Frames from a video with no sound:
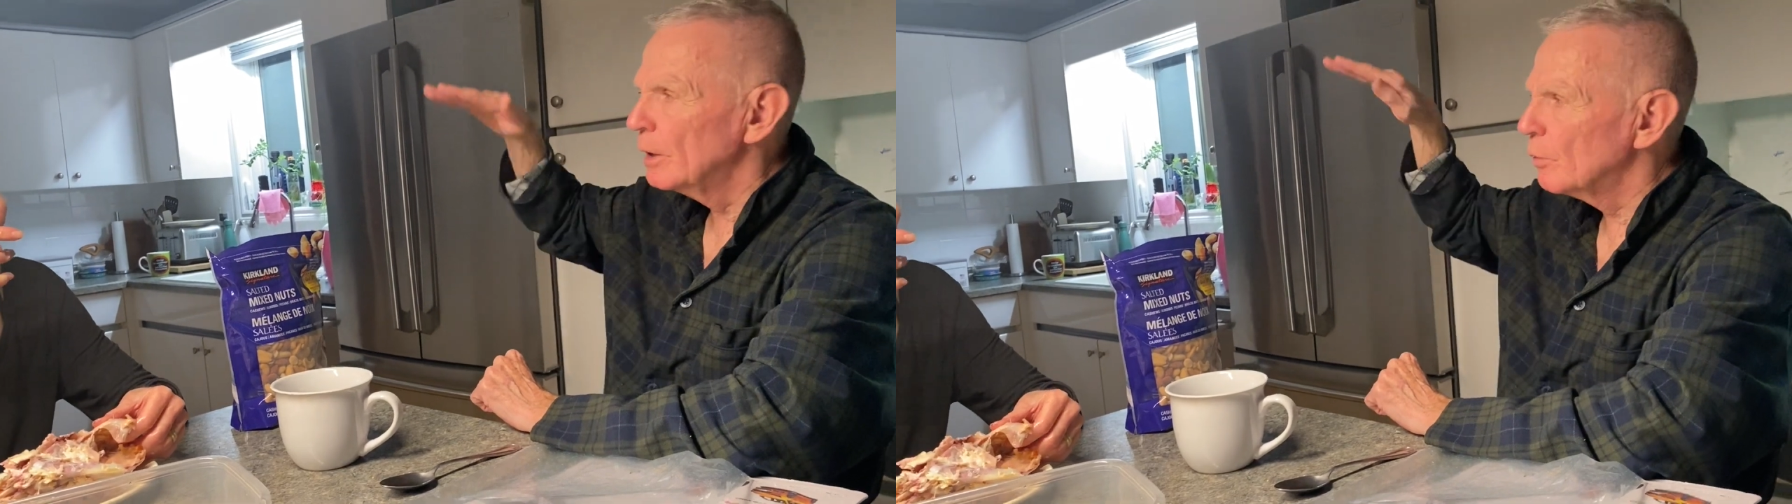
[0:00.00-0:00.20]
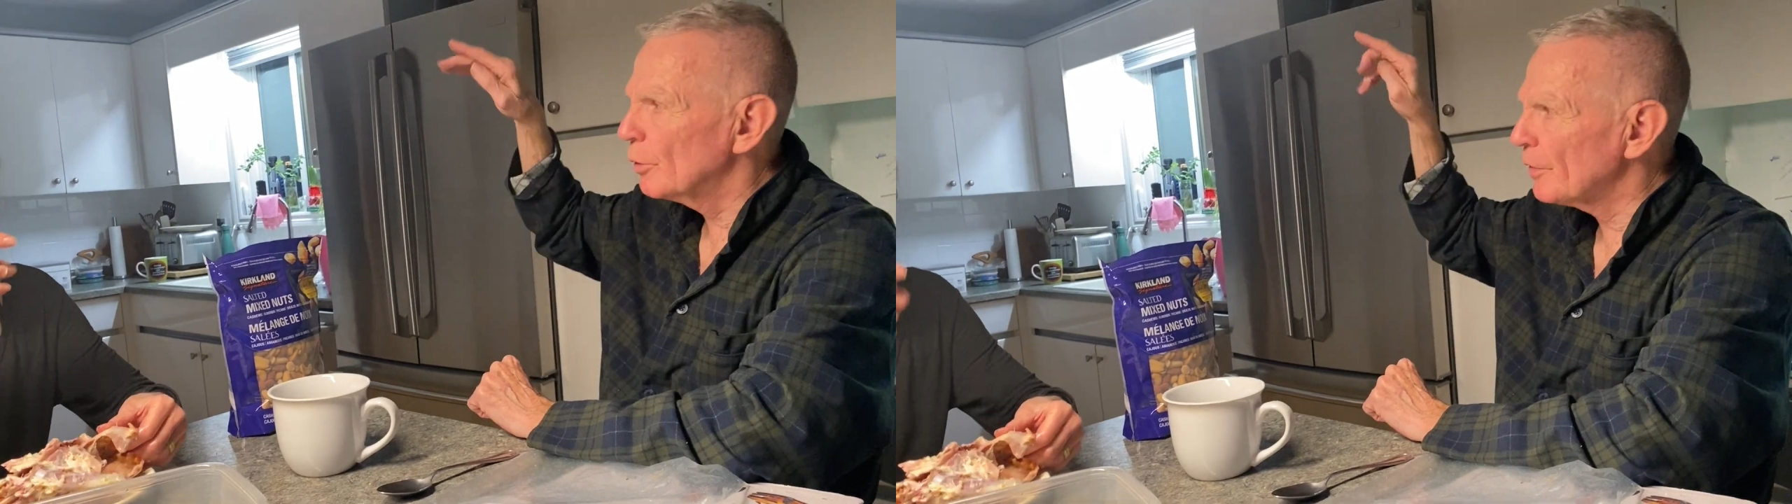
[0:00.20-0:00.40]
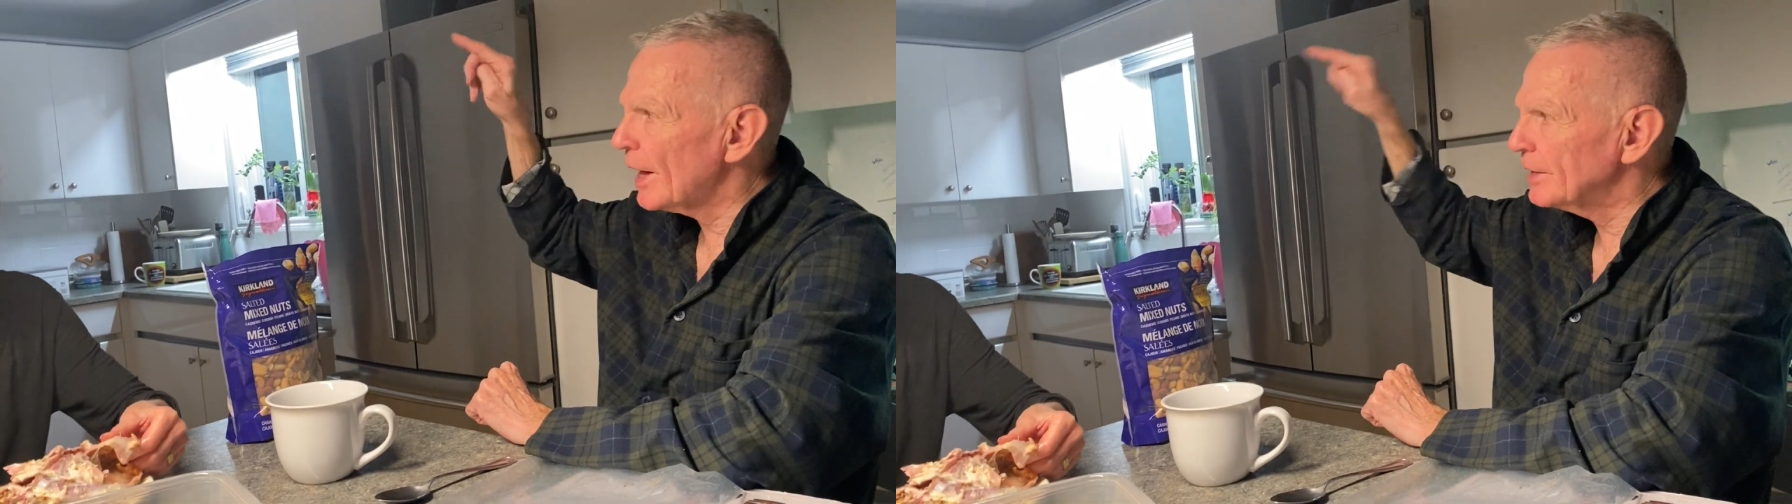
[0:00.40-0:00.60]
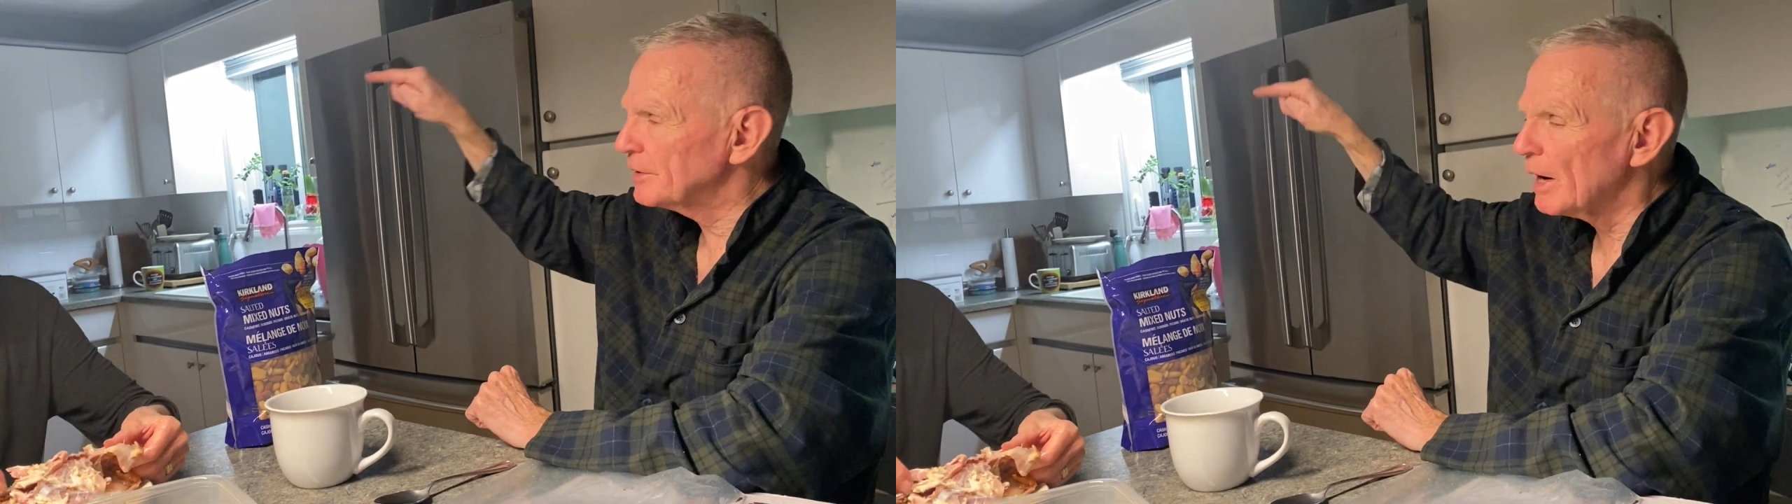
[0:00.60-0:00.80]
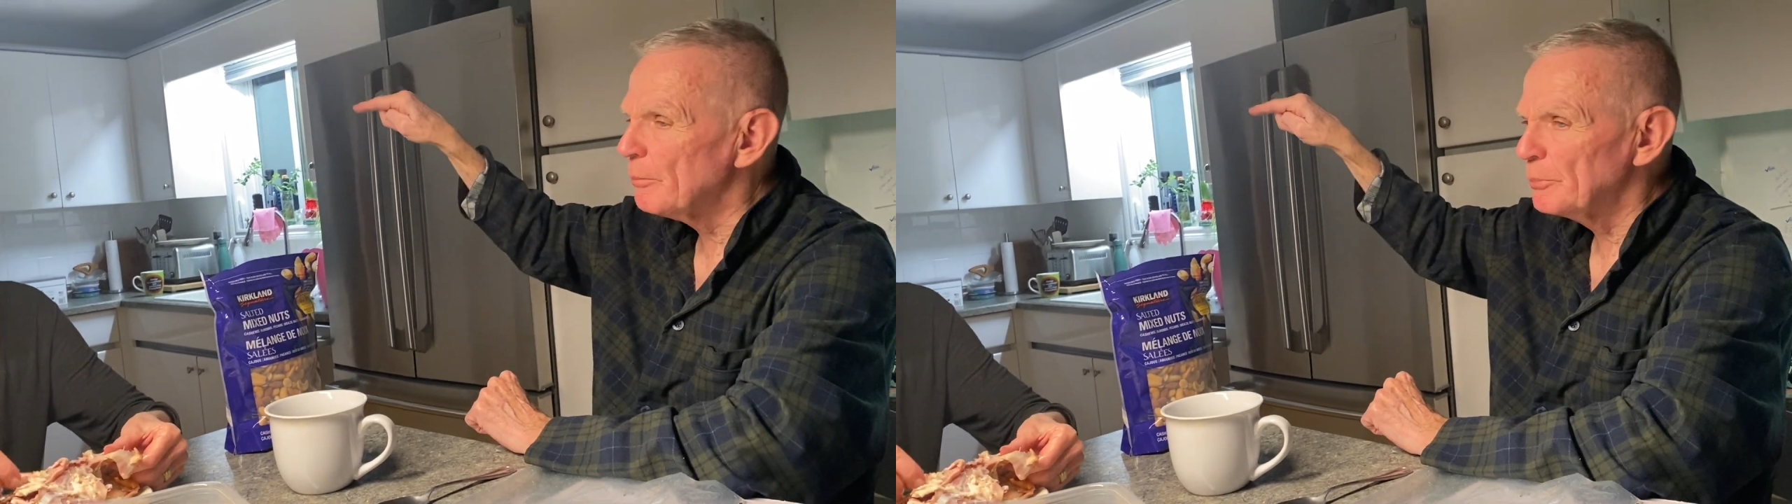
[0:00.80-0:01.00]
where that
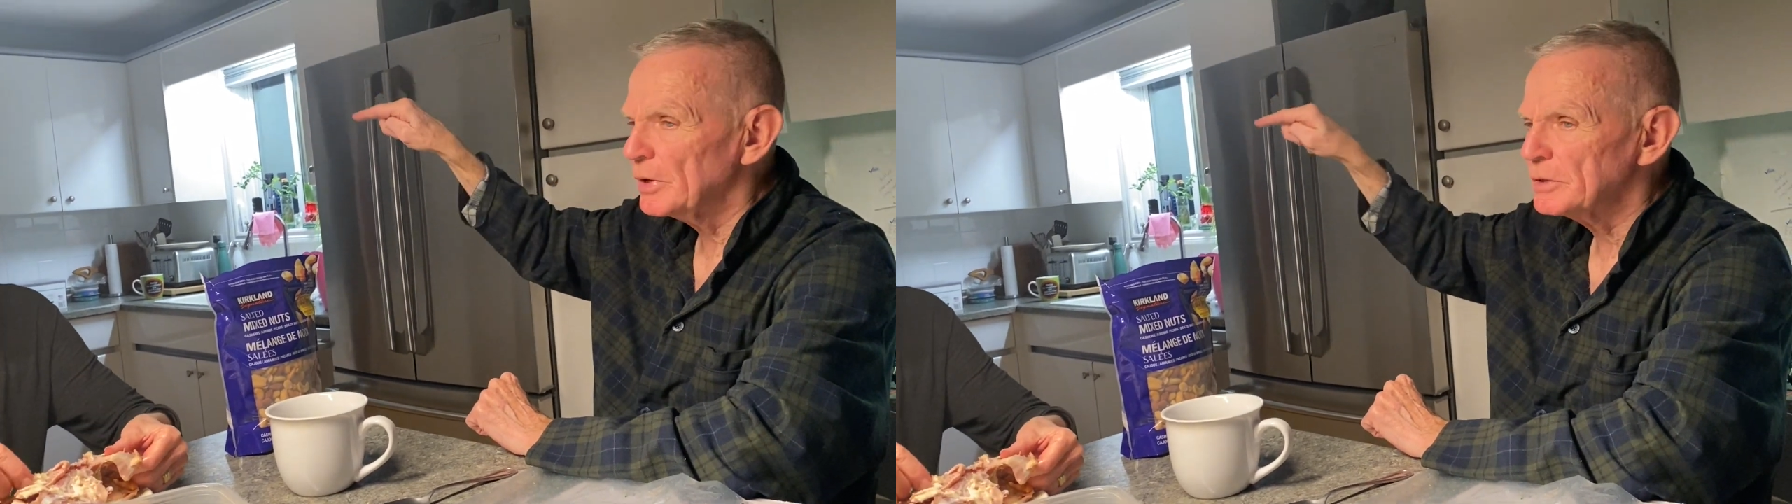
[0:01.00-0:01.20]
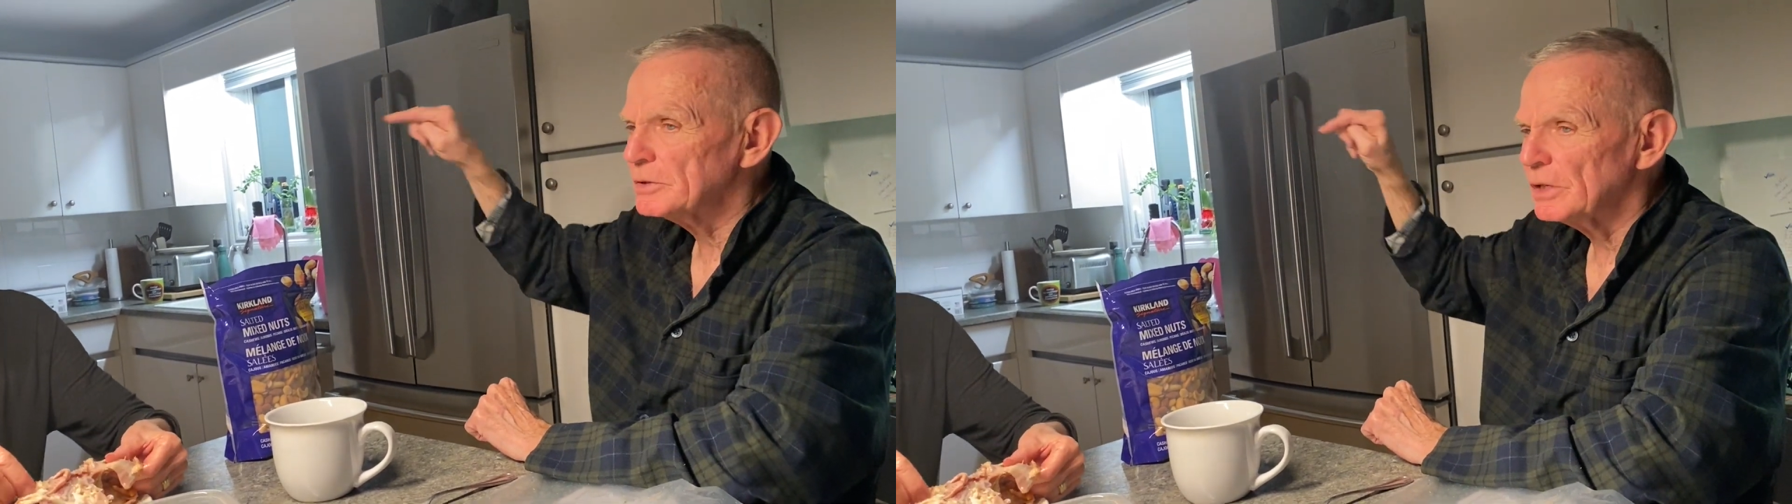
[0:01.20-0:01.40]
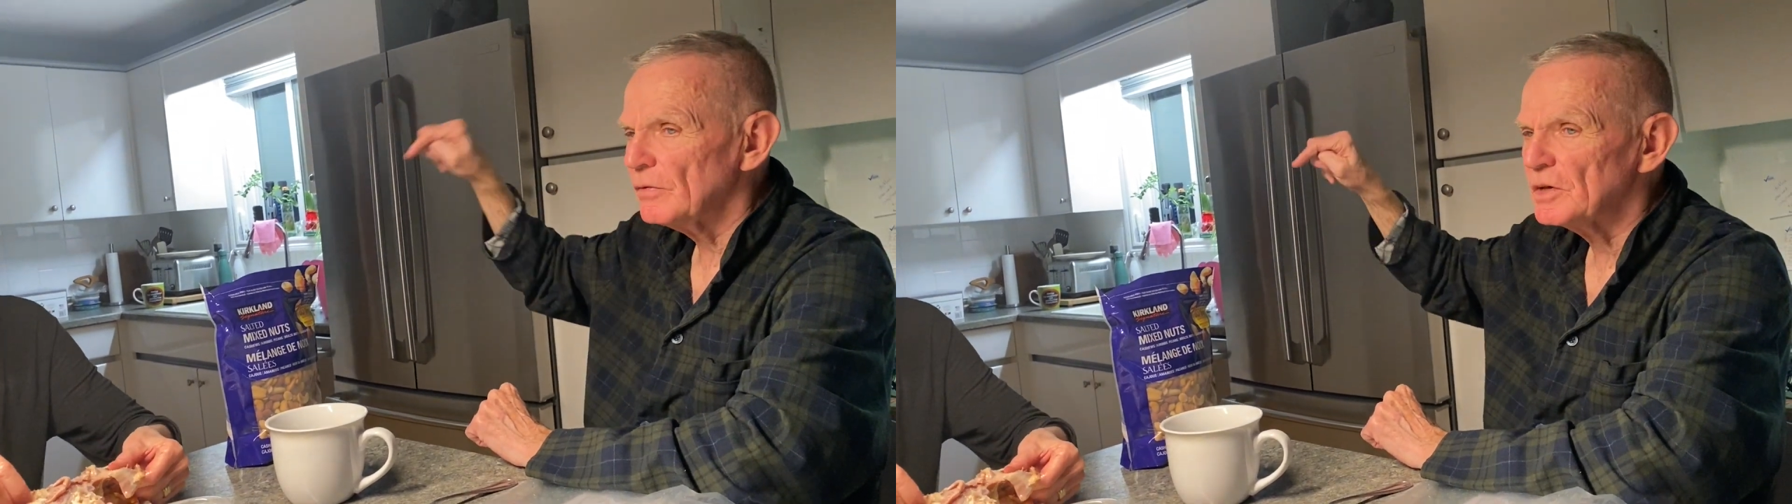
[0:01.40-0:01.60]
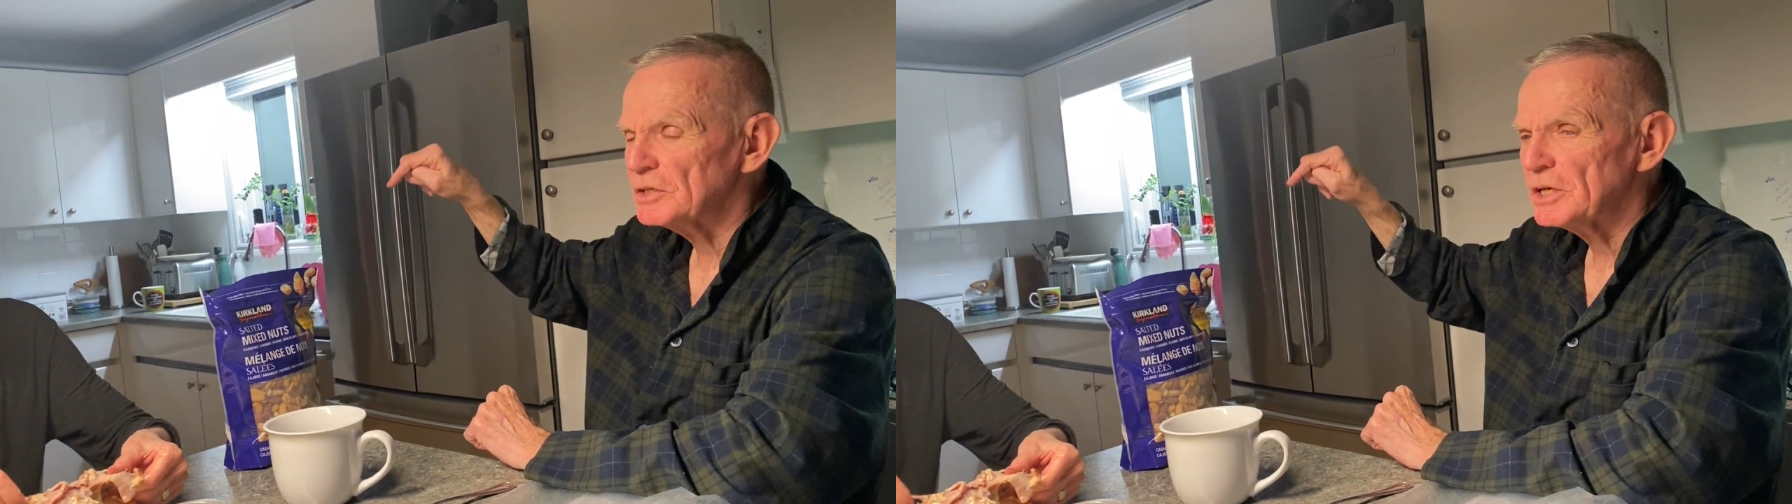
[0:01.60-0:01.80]
dump is in this